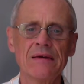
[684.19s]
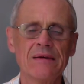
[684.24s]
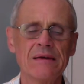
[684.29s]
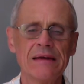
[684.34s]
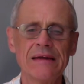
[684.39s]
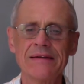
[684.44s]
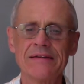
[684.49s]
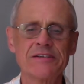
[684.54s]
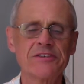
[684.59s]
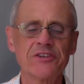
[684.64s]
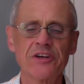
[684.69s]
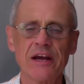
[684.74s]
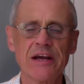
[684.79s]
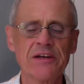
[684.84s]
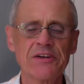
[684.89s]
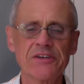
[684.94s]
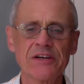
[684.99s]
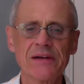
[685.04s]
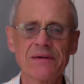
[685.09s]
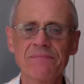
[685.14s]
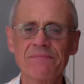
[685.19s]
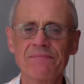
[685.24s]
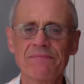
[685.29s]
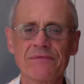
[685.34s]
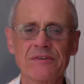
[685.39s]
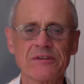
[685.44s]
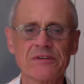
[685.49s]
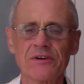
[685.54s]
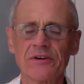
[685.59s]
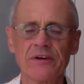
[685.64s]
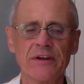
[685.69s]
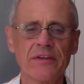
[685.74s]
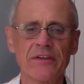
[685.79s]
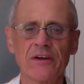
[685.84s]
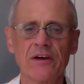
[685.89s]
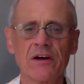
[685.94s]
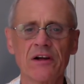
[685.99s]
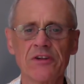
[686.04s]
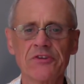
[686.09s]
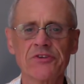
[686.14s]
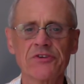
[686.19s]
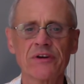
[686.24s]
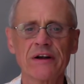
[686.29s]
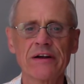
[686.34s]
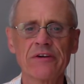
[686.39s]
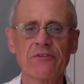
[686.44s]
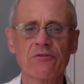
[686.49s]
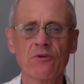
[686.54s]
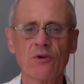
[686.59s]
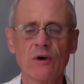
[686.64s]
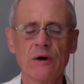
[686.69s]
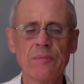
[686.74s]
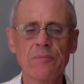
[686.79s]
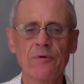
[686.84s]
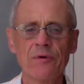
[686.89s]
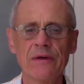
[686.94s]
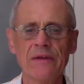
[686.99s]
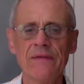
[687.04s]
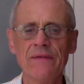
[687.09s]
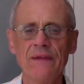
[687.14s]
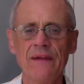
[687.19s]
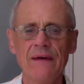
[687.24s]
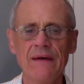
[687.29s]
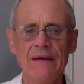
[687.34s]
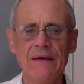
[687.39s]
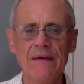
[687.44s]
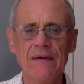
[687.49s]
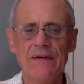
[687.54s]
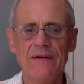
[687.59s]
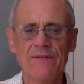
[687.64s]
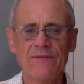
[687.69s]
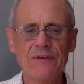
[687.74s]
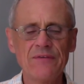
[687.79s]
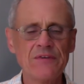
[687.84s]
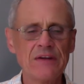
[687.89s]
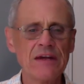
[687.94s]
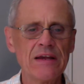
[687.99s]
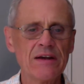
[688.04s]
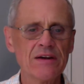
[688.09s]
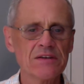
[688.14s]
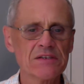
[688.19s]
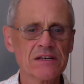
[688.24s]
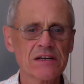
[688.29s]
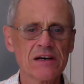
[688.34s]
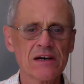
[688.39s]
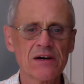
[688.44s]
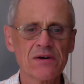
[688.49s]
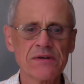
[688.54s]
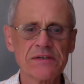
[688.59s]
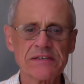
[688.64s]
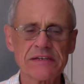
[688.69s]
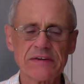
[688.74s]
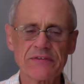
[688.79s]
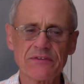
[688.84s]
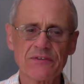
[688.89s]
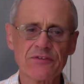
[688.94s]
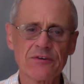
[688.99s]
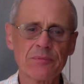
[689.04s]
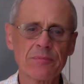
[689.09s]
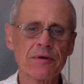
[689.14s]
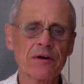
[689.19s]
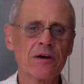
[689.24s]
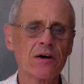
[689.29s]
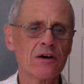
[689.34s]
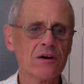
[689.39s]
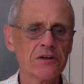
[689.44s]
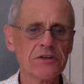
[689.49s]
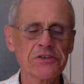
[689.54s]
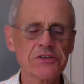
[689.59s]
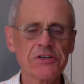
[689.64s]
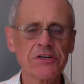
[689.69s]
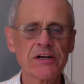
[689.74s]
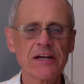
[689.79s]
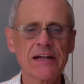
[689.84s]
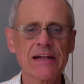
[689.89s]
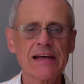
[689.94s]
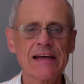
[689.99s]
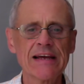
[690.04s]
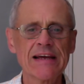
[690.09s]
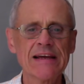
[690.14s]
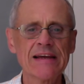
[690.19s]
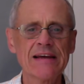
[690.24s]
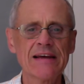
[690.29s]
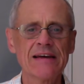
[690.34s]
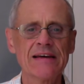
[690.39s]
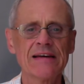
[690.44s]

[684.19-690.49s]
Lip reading: It's changing. Certainly the culture I grew up with 50 years ago is different from the culture today.